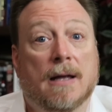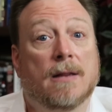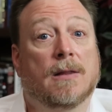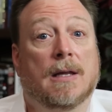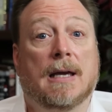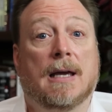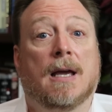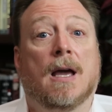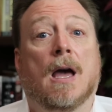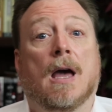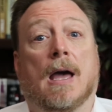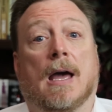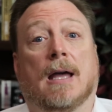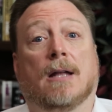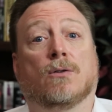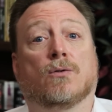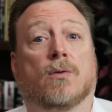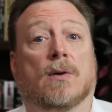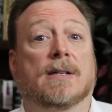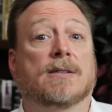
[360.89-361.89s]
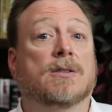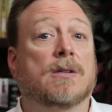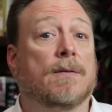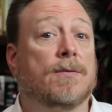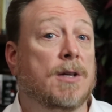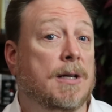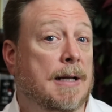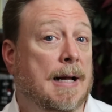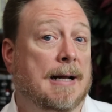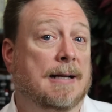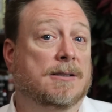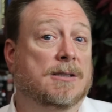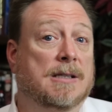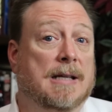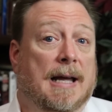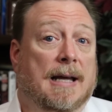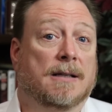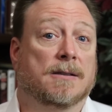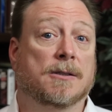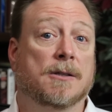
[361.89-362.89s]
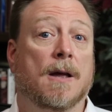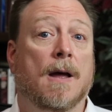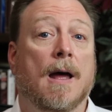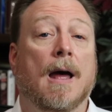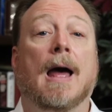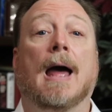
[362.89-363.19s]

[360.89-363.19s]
and the interests of the United States